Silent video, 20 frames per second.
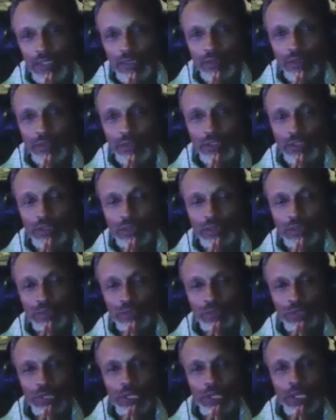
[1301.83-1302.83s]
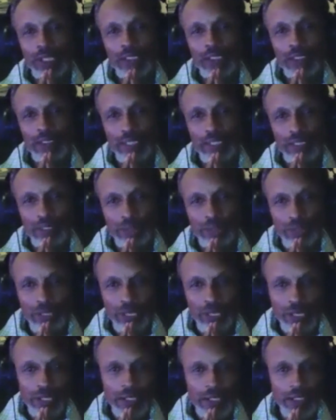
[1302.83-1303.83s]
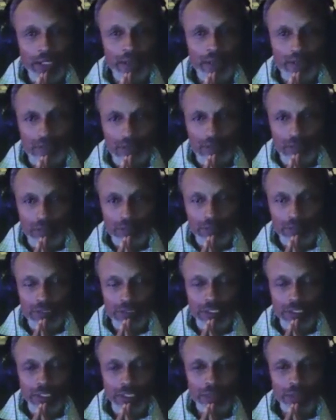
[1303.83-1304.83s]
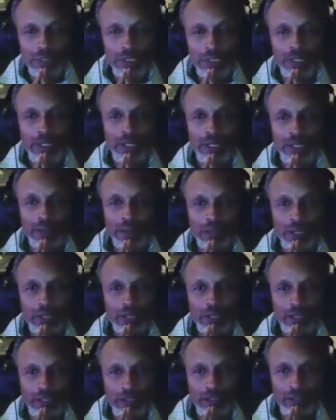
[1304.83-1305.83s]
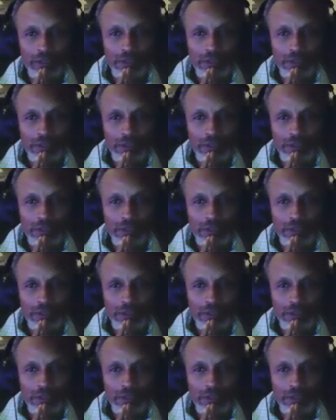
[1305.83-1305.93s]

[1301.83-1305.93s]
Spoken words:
you realized that your first time you got nominated,